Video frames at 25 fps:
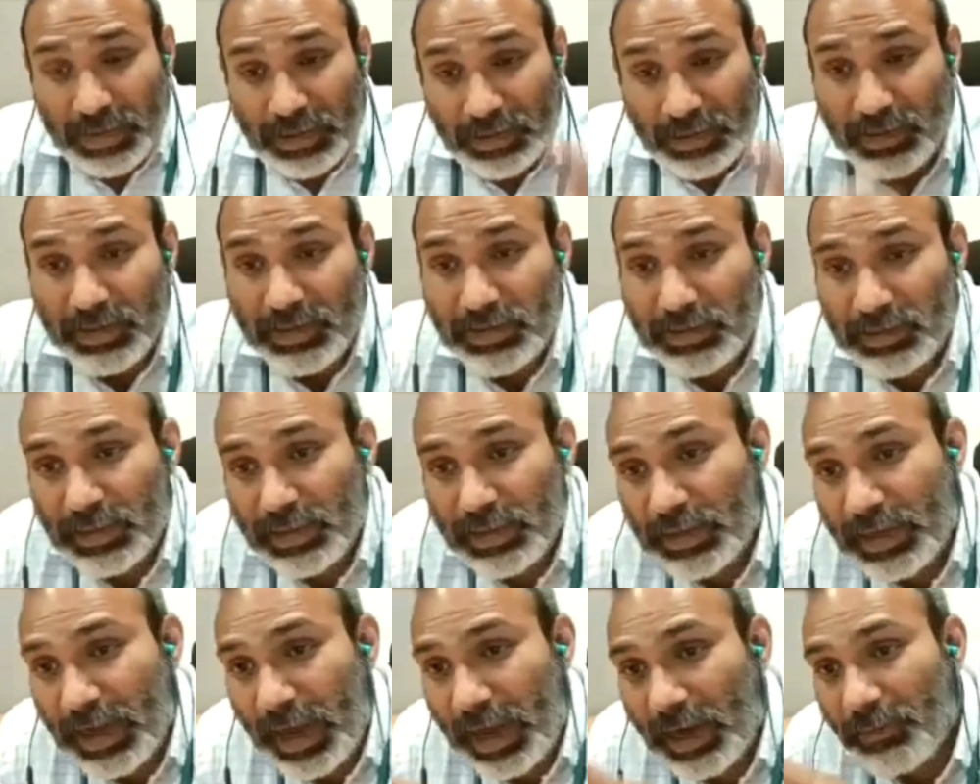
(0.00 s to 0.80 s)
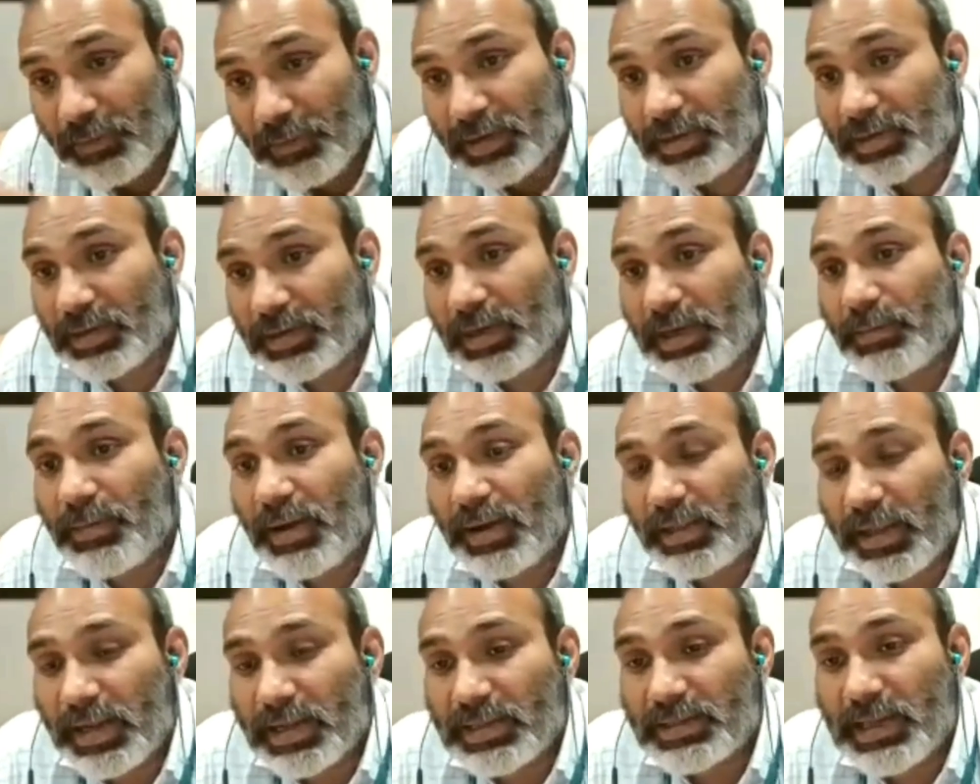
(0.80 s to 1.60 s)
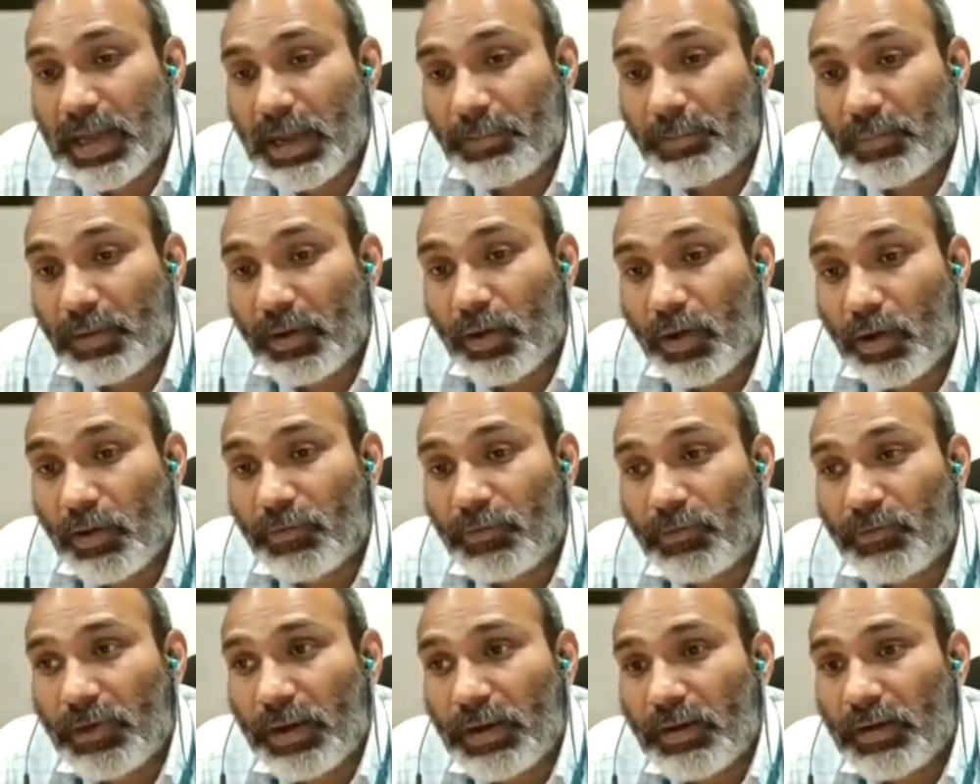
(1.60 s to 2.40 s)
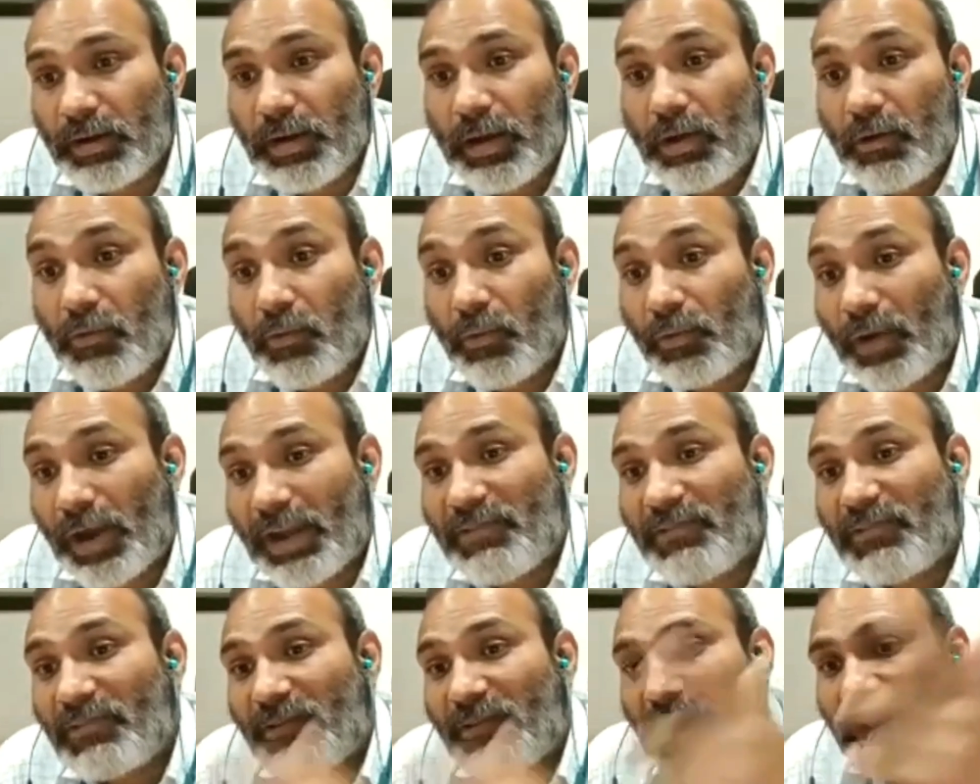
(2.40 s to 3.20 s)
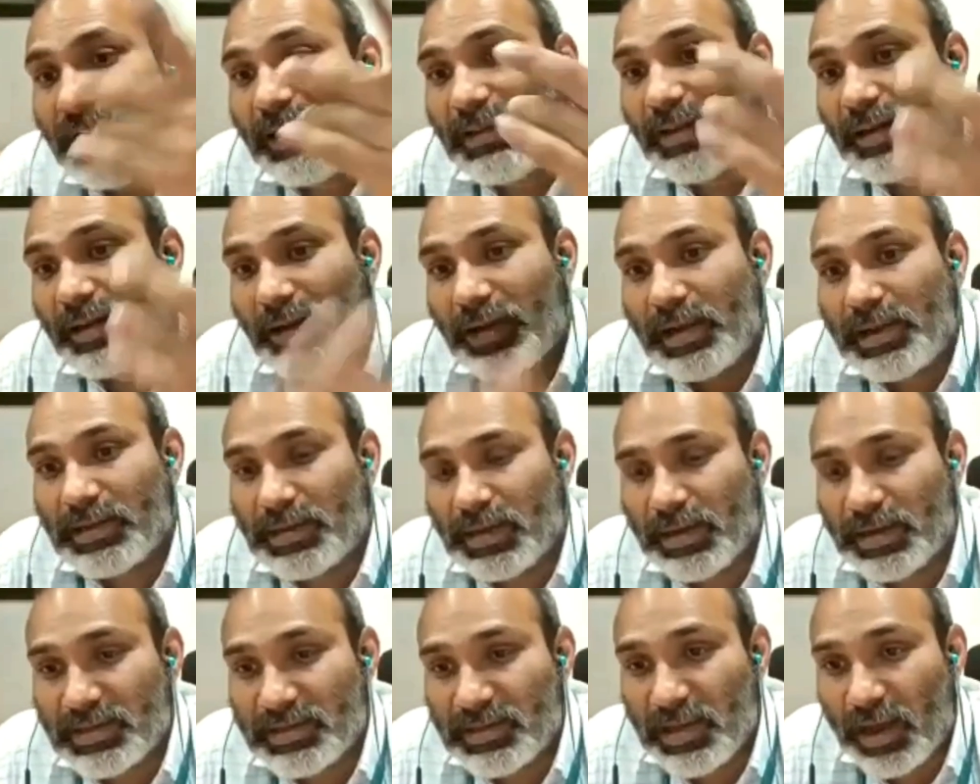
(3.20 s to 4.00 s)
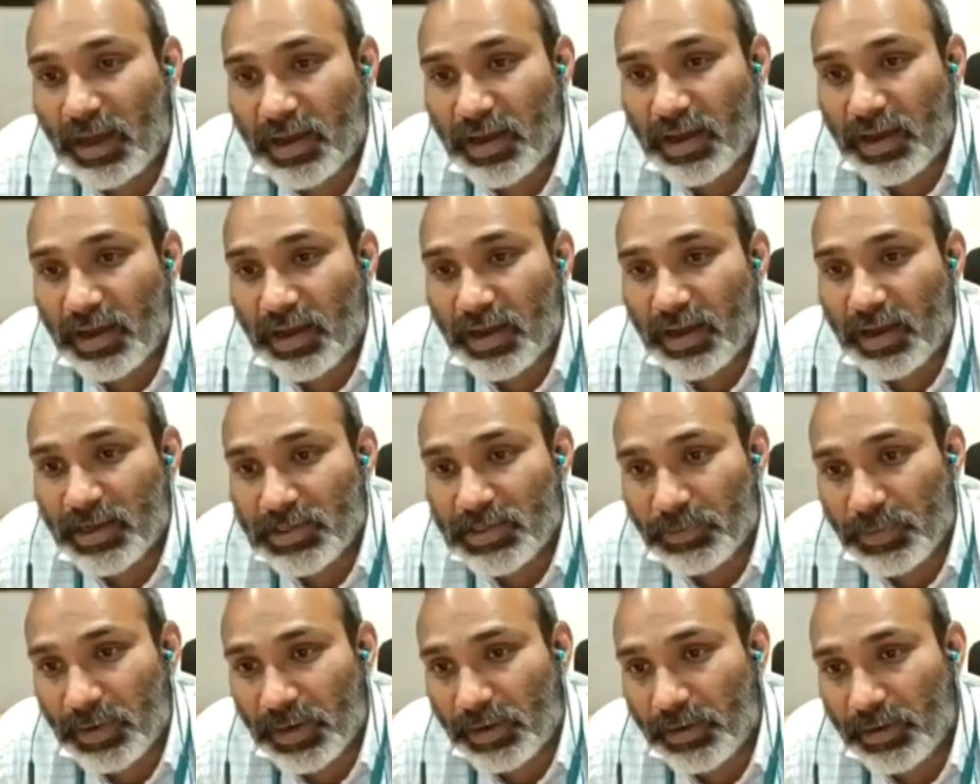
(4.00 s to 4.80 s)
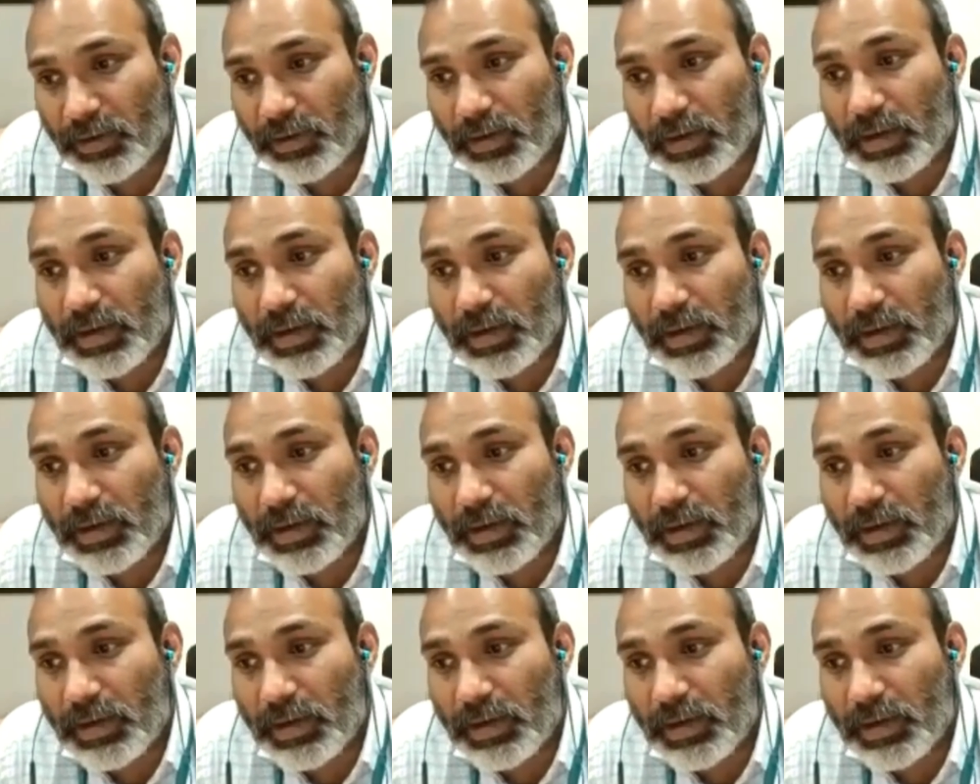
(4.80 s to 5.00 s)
This thing can be seen by the example of when wife filed the case against the husband,